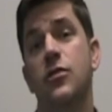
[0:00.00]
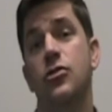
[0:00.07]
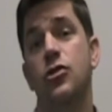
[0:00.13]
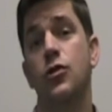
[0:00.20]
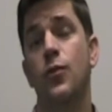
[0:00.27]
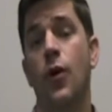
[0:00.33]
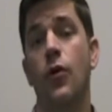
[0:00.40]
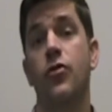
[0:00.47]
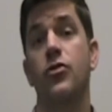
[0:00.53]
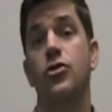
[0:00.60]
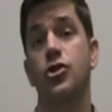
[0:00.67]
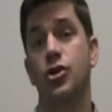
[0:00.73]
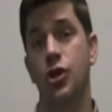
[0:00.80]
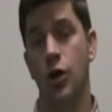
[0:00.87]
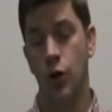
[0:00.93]
that you both
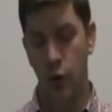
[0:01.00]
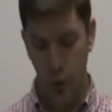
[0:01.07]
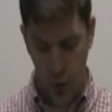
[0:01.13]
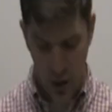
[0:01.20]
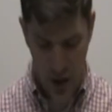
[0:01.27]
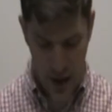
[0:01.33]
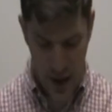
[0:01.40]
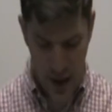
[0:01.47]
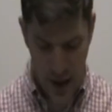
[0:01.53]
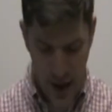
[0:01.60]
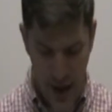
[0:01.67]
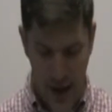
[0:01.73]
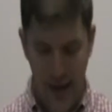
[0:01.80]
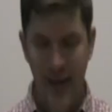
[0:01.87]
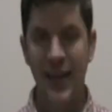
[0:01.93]
show
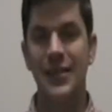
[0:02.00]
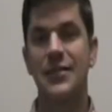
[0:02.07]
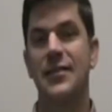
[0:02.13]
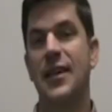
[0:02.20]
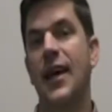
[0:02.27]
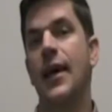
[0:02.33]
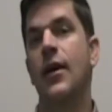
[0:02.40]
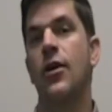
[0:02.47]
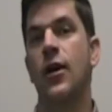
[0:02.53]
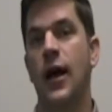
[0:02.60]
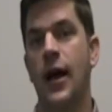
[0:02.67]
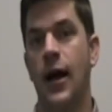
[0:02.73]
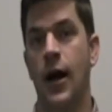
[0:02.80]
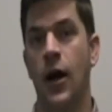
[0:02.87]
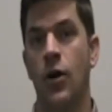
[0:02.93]
and tell
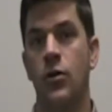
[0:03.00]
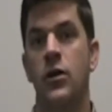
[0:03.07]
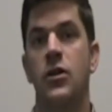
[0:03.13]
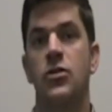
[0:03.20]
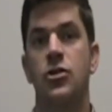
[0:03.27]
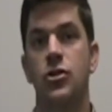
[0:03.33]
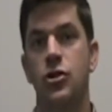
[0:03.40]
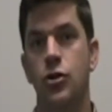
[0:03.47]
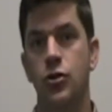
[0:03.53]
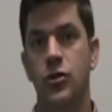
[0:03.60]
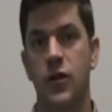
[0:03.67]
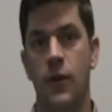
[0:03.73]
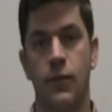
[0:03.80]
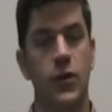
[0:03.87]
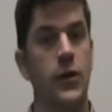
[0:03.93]
how to do
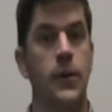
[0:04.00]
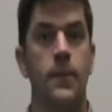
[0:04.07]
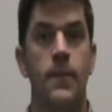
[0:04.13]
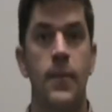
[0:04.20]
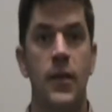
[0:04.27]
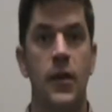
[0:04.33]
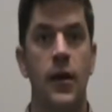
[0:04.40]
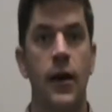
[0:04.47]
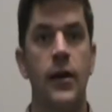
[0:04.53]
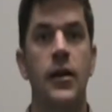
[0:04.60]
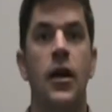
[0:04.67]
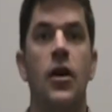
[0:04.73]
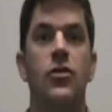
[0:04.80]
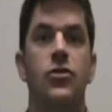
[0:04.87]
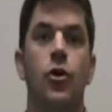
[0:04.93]
something. Okay?
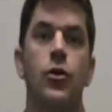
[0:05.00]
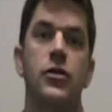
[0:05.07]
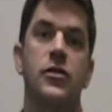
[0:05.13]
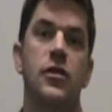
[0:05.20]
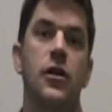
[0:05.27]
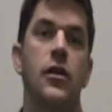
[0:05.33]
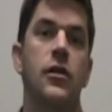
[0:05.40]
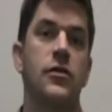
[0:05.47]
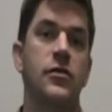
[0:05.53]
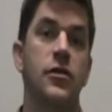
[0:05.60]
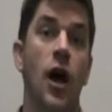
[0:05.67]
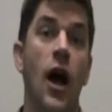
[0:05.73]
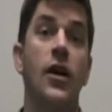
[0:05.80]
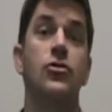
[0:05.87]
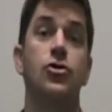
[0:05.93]
So it's
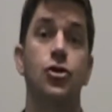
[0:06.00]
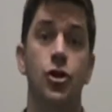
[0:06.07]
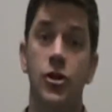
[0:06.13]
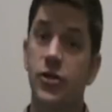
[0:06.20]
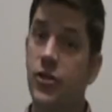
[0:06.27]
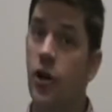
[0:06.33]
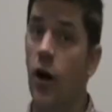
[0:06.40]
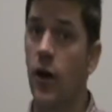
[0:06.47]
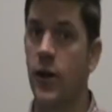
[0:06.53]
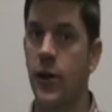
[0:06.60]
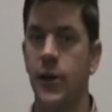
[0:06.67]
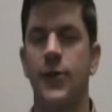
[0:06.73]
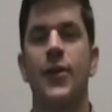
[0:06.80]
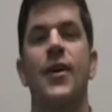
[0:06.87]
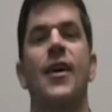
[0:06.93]
not just
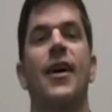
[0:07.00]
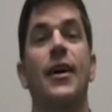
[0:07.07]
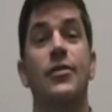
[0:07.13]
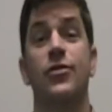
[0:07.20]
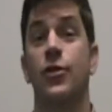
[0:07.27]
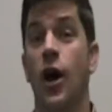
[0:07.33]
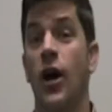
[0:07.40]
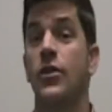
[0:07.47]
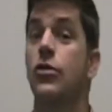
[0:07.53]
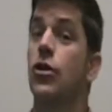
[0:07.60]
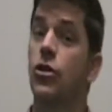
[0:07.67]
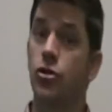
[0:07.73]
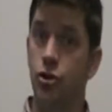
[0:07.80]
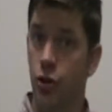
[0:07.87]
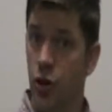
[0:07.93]
talking, it's
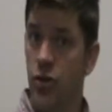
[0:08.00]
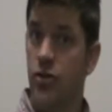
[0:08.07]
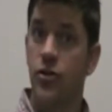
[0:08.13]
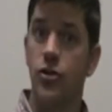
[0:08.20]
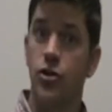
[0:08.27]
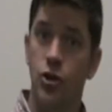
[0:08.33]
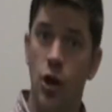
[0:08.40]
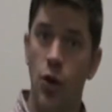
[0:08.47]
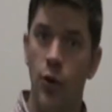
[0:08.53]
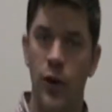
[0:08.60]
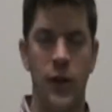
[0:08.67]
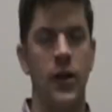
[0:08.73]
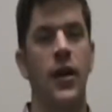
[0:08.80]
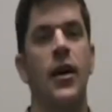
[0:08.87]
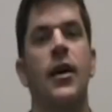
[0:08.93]
not just
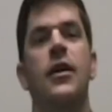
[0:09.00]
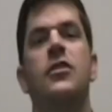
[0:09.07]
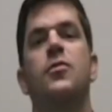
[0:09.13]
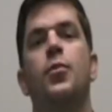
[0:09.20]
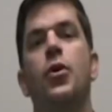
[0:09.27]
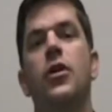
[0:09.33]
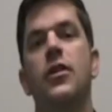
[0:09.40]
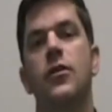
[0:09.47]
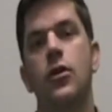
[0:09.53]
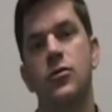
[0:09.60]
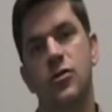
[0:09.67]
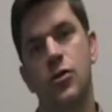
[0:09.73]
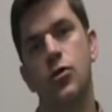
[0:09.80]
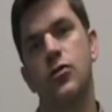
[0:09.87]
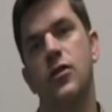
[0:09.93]
showing, it's putting
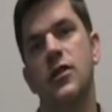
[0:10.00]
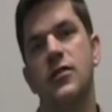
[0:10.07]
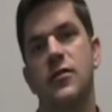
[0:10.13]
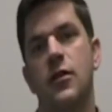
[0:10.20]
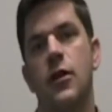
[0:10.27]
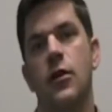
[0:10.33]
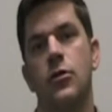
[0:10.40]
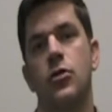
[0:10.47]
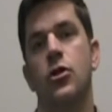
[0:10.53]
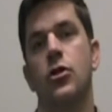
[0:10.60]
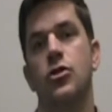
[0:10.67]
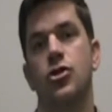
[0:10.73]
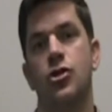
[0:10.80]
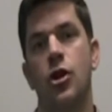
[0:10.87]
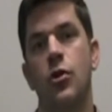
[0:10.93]
those two things together. You're going
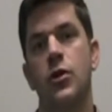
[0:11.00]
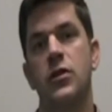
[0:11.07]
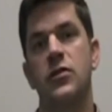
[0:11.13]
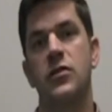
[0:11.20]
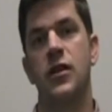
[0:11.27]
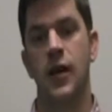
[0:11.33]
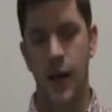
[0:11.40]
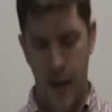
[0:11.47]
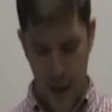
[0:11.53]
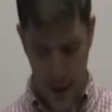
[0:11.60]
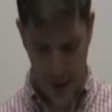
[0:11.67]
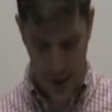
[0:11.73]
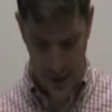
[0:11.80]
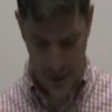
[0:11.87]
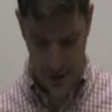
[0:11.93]
to show us
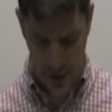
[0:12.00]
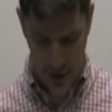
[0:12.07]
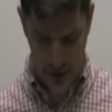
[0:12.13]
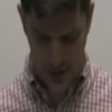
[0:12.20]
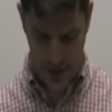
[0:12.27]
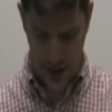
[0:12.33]
and tell us